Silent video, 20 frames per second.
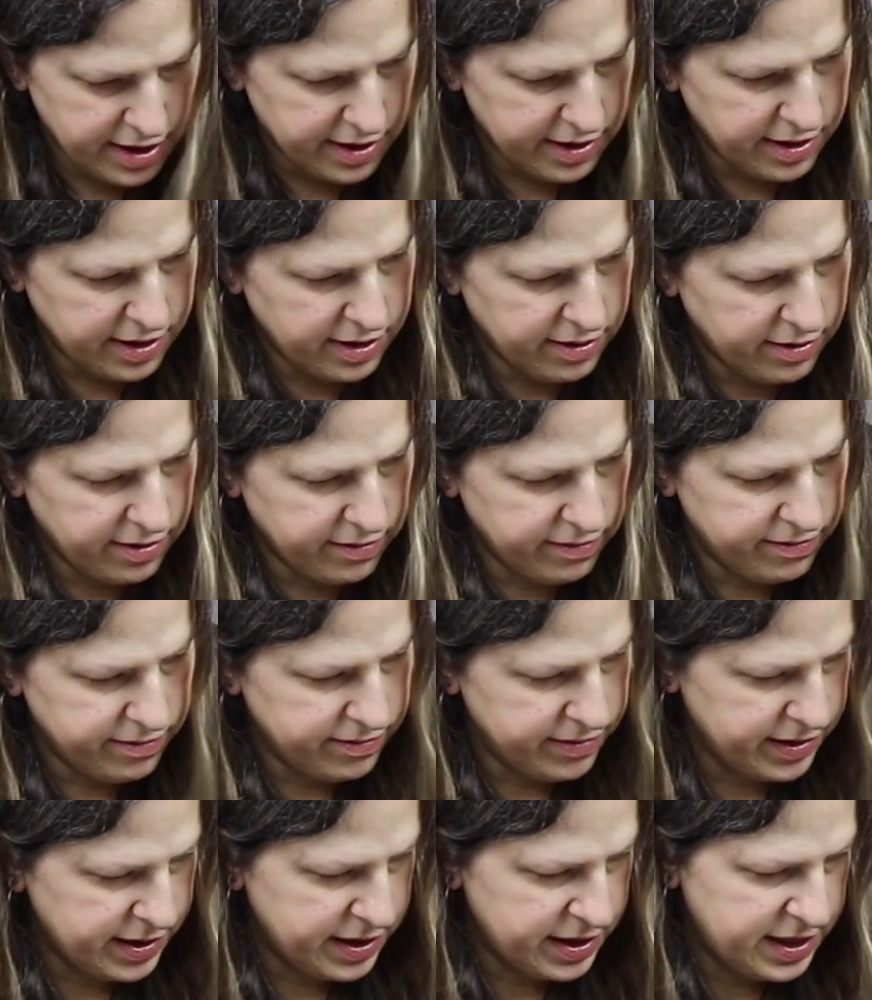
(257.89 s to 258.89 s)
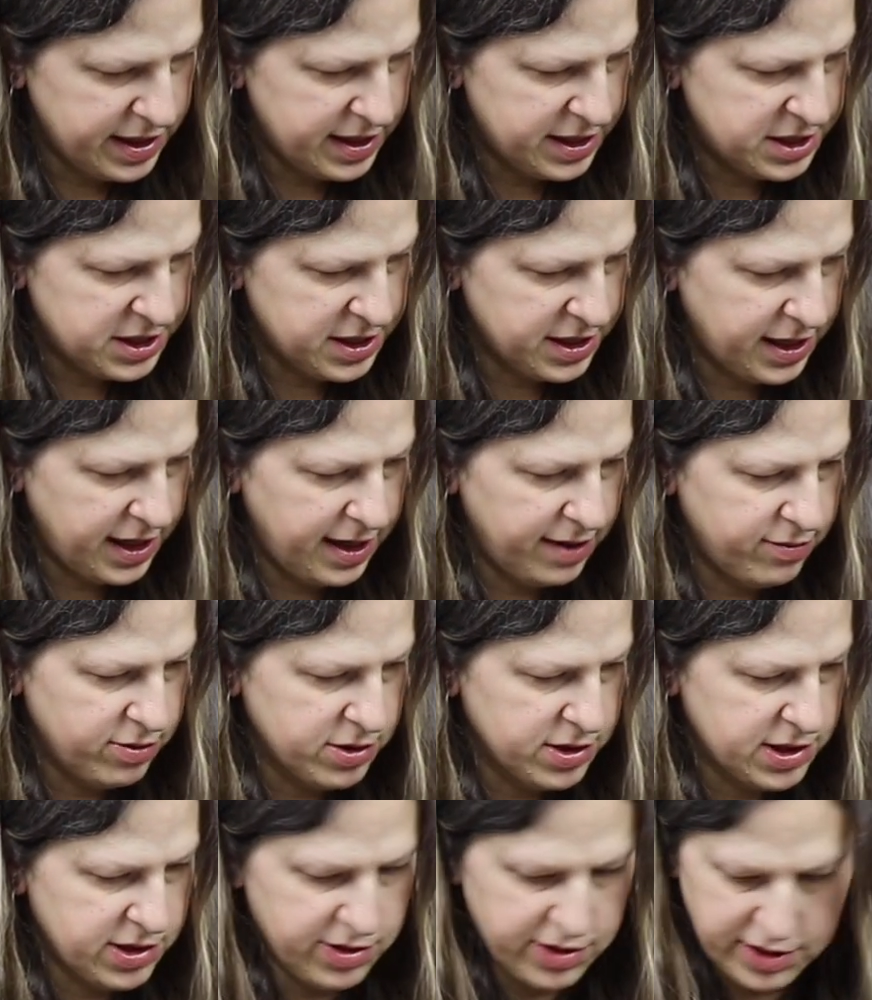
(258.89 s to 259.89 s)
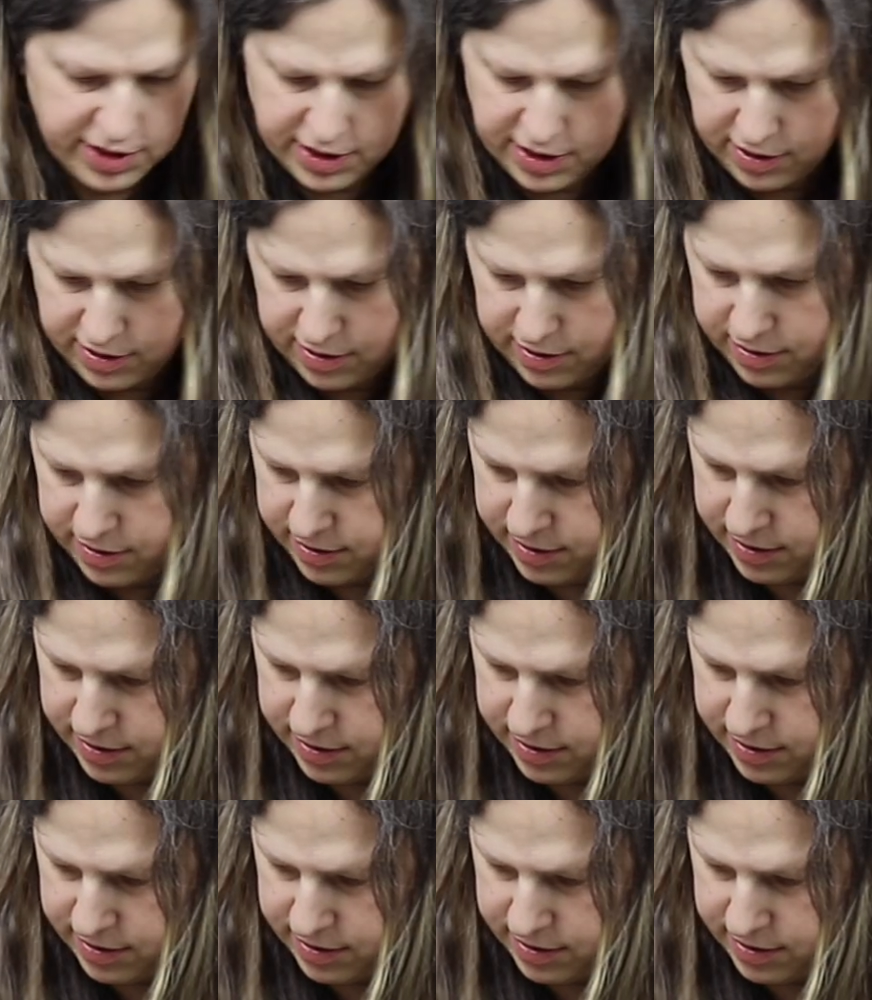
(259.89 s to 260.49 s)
Then I'll attach the cables to a little